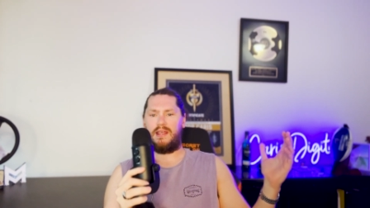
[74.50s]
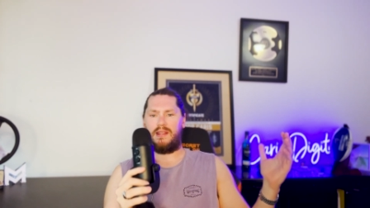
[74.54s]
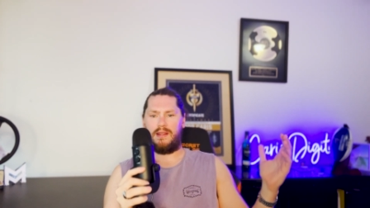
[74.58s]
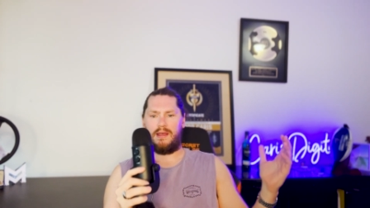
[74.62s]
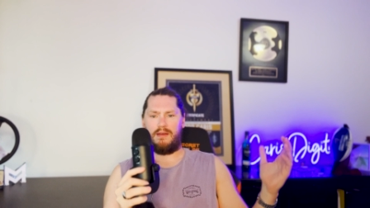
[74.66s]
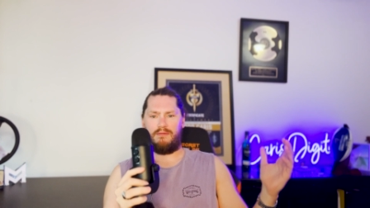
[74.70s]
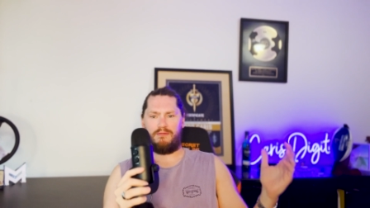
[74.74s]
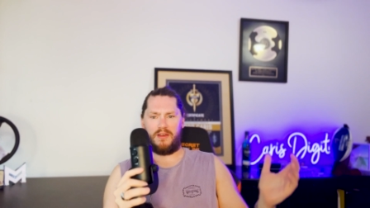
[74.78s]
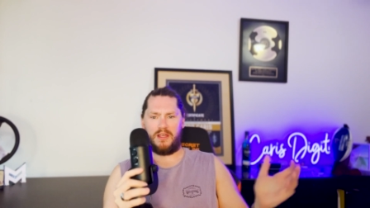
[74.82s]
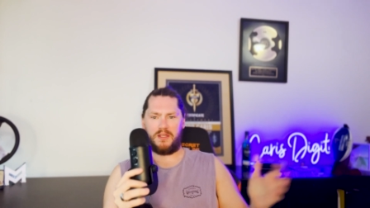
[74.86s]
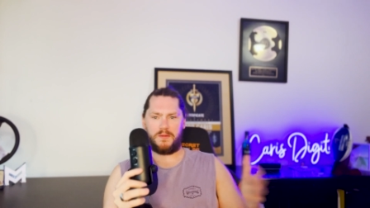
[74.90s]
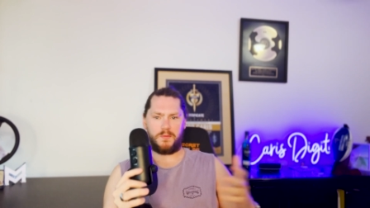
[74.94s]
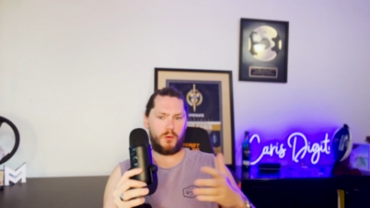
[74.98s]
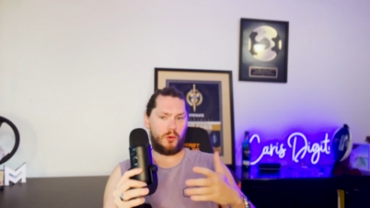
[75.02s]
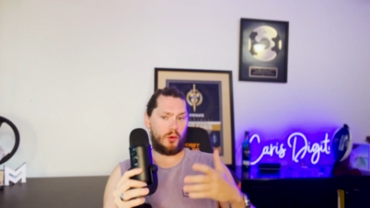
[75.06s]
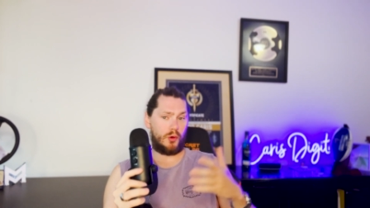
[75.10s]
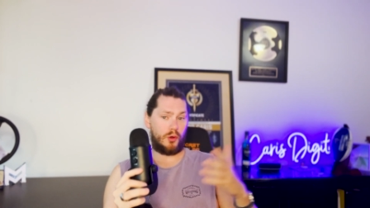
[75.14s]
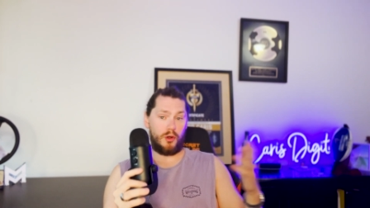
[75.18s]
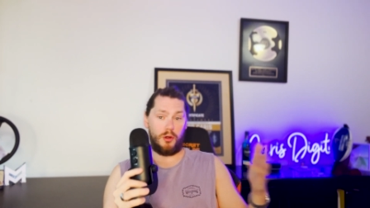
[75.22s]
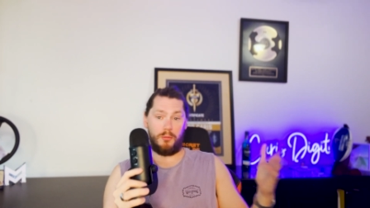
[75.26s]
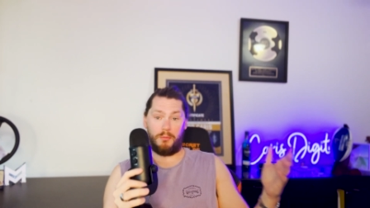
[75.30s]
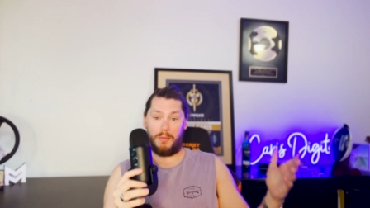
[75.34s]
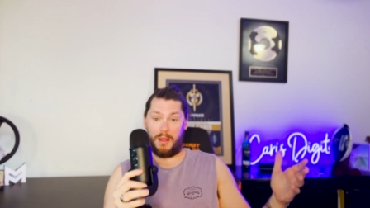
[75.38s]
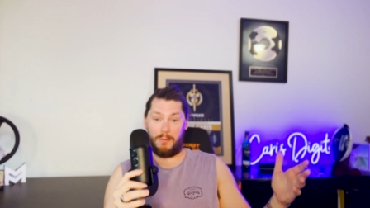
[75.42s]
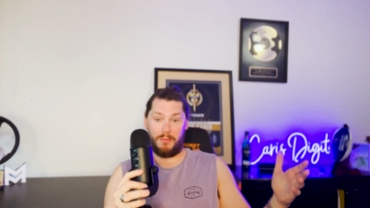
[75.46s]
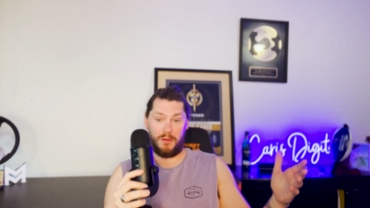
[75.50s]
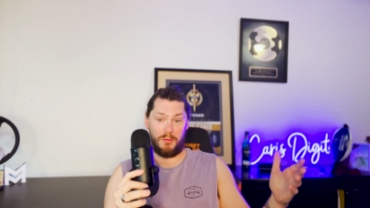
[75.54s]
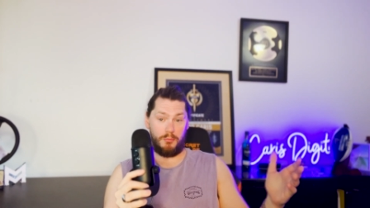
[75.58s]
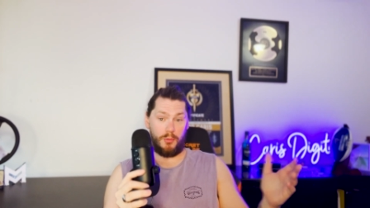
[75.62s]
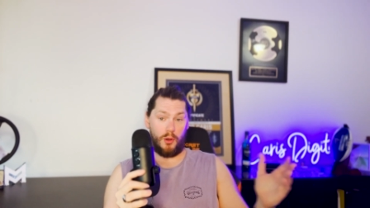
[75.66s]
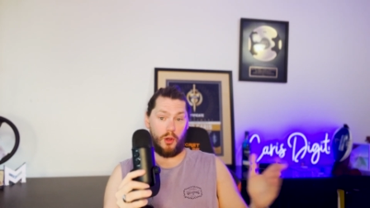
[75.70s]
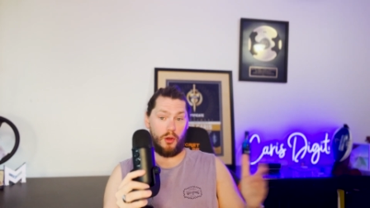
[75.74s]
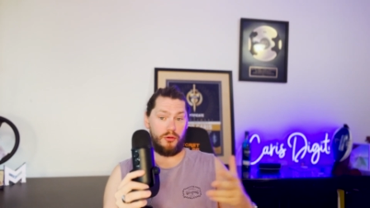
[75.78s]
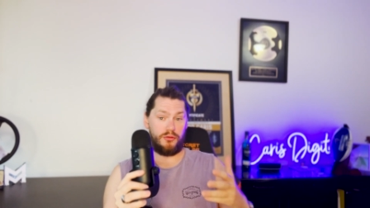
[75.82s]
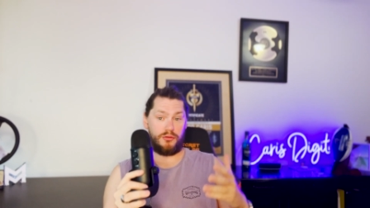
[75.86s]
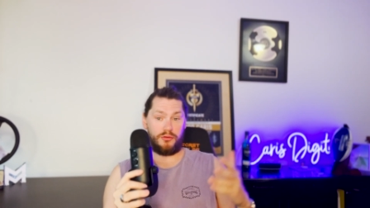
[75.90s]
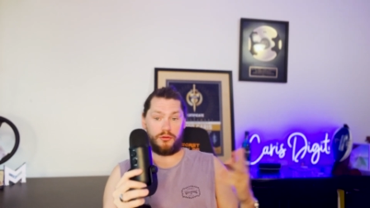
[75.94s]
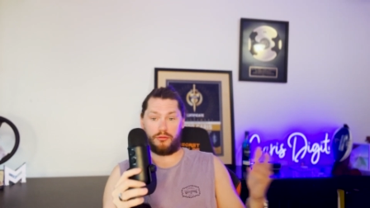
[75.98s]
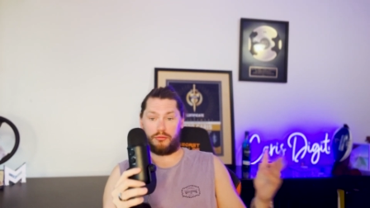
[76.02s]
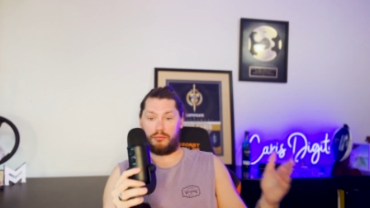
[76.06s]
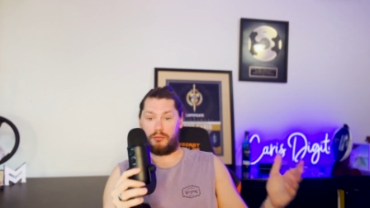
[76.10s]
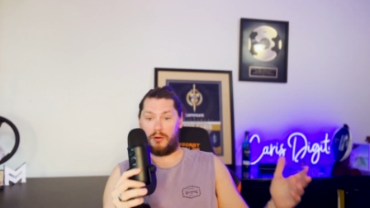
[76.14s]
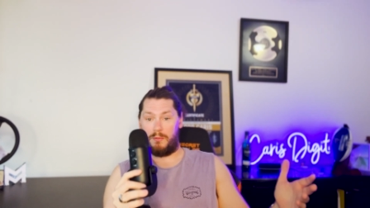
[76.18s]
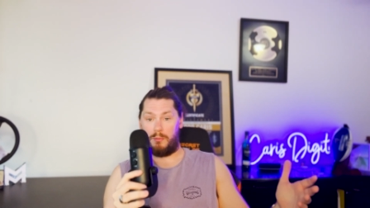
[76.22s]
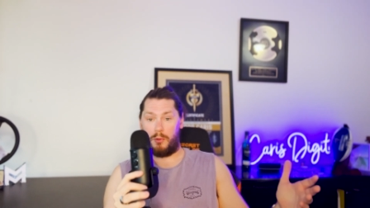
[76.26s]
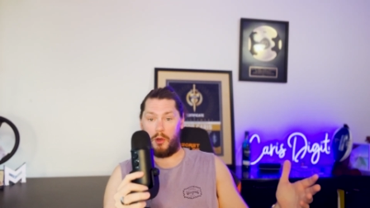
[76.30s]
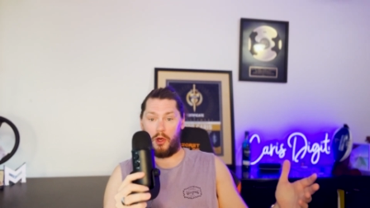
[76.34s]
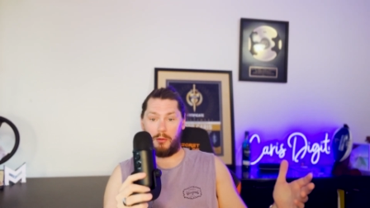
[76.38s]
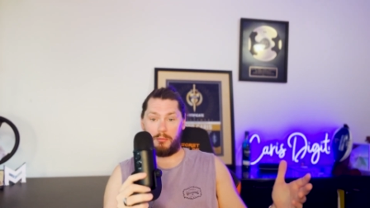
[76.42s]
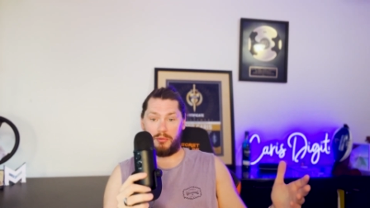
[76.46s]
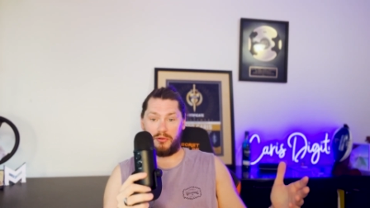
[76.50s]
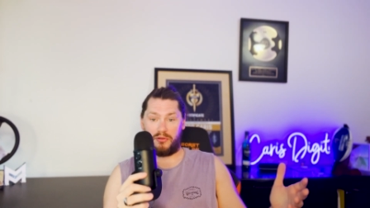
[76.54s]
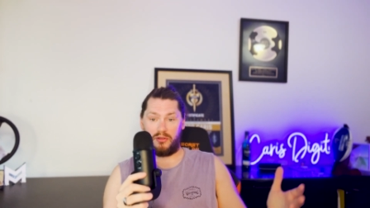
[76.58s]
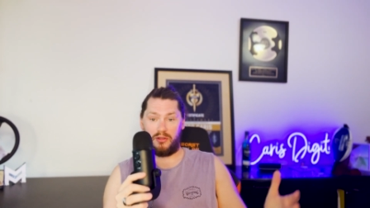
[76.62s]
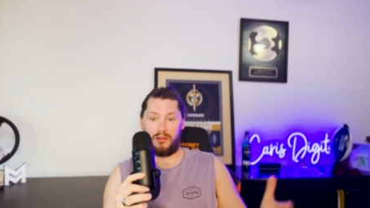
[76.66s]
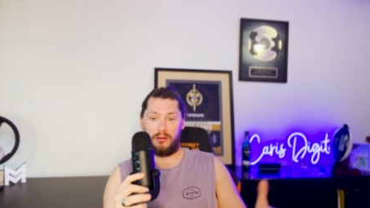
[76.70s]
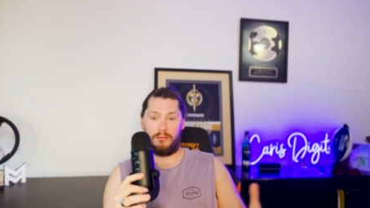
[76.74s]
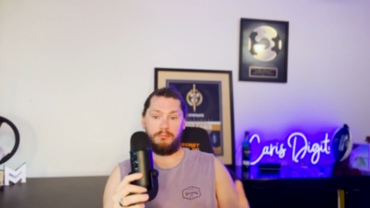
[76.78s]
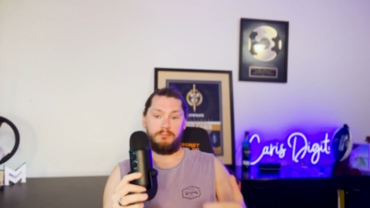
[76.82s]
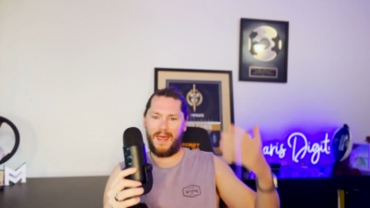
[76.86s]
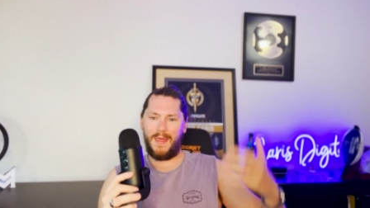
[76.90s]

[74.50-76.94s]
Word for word: in their Facebook group, maybe both, just repurpose it.